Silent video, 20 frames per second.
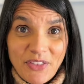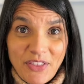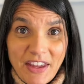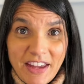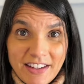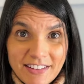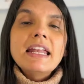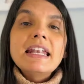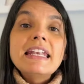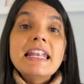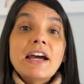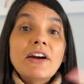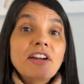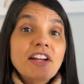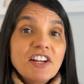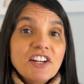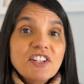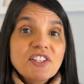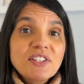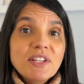thing. Now,
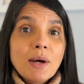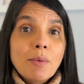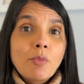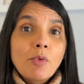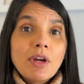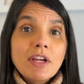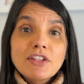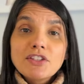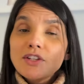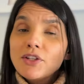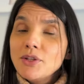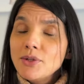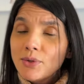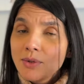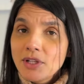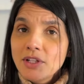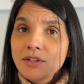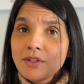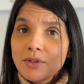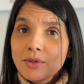here are some ways you
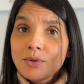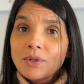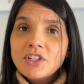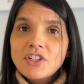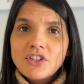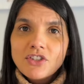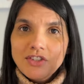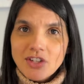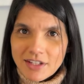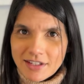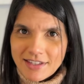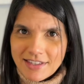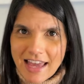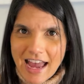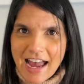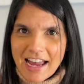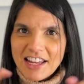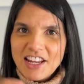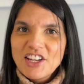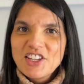can do just
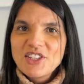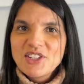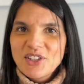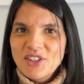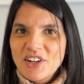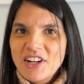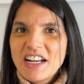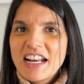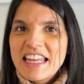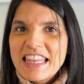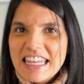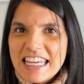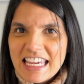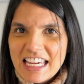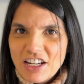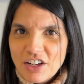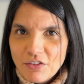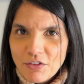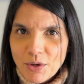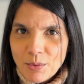that during the
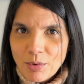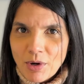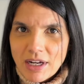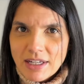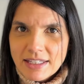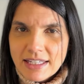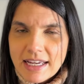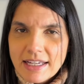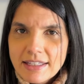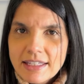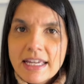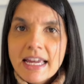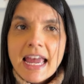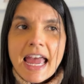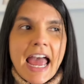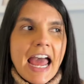interview process.